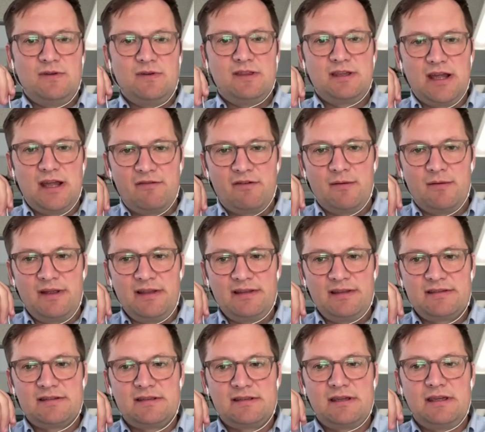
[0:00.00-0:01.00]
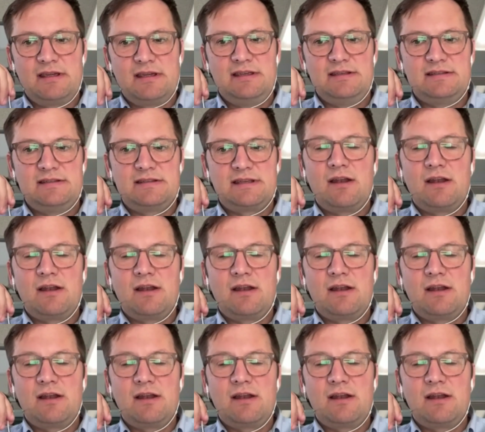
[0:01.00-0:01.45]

with governments is,